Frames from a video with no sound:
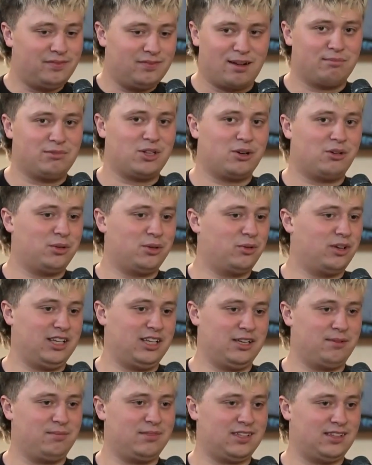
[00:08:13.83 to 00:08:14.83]
Tony
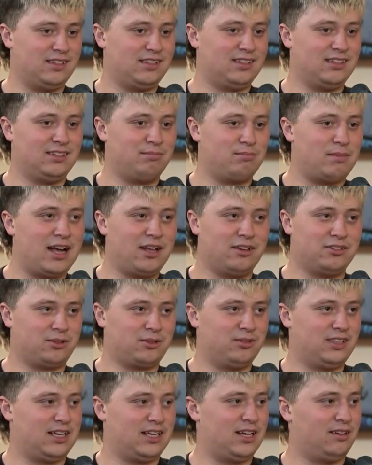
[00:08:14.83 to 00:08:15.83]
Williams and the Miles
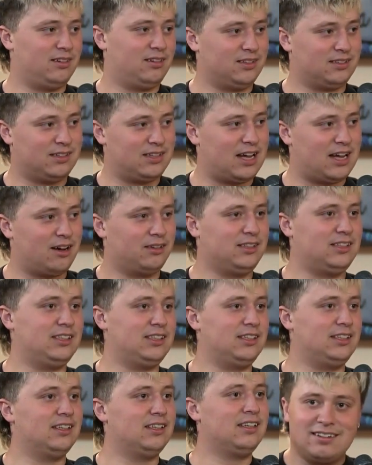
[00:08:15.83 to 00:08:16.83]
Quintet, listen to how
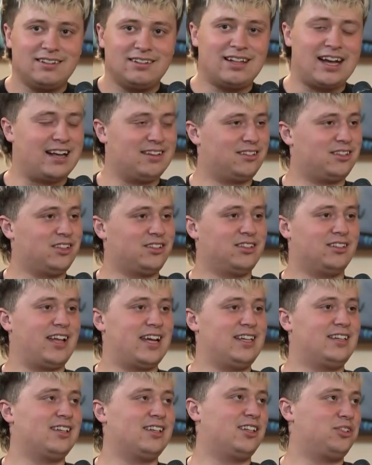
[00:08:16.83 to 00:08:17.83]
he has such a
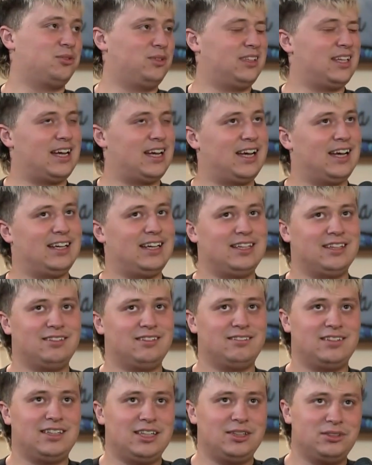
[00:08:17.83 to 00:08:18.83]
light touch with that. And
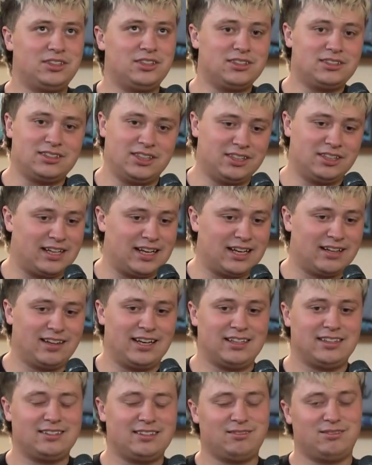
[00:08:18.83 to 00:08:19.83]
he was just good at
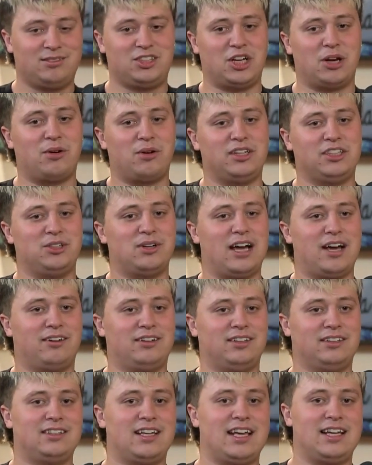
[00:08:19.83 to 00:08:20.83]
like showing you how to
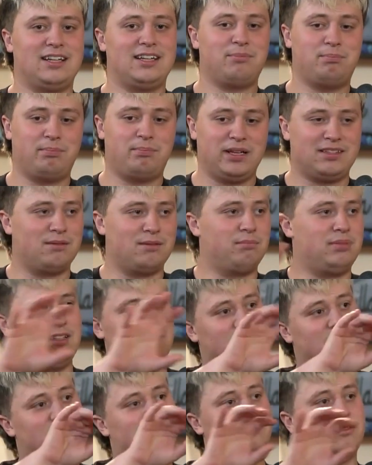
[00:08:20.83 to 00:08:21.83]
take bits and
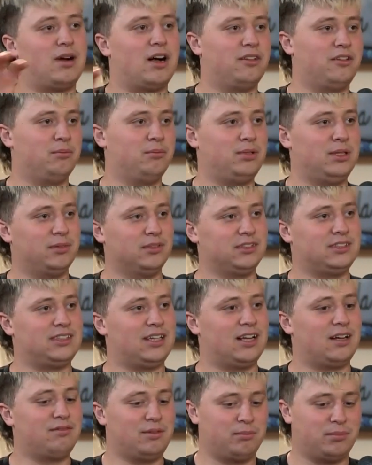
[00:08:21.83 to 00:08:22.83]
pieces from other people's
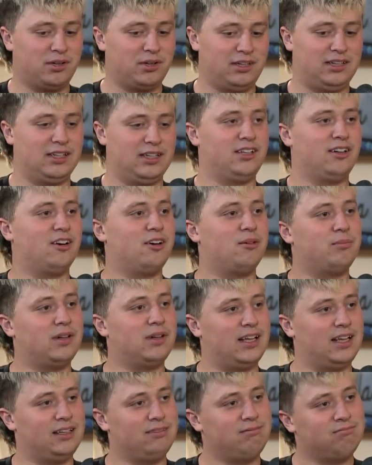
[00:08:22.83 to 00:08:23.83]
stuff and put it into your own
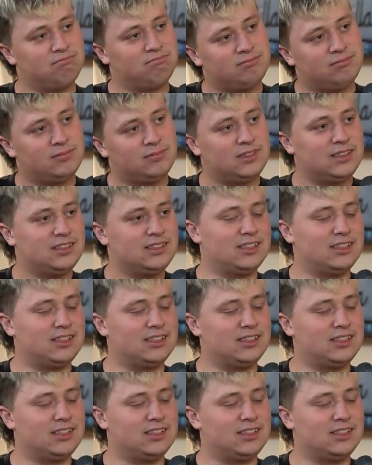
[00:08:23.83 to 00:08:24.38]
playing. Mm-hmm.